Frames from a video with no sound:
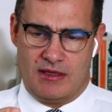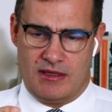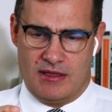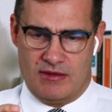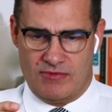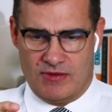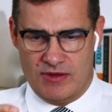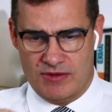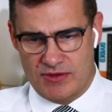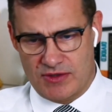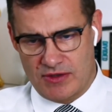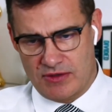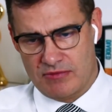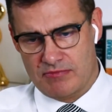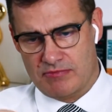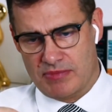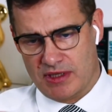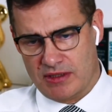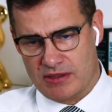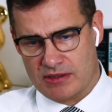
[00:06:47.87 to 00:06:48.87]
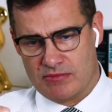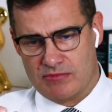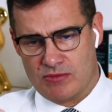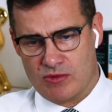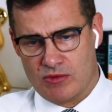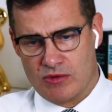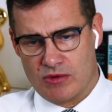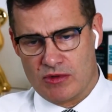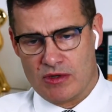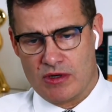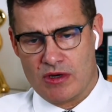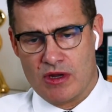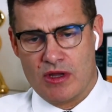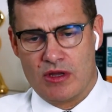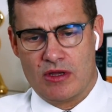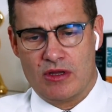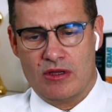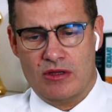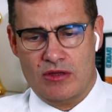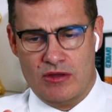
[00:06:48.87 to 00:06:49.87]
if you do build more,
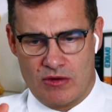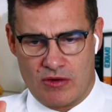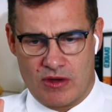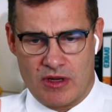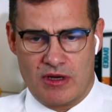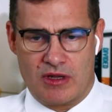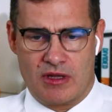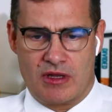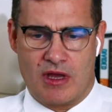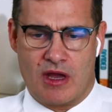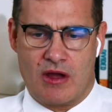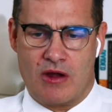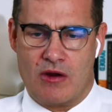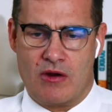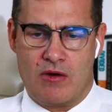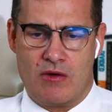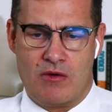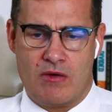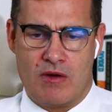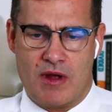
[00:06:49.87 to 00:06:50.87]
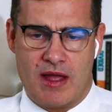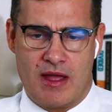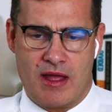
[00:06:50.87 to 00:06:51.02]
you're going to go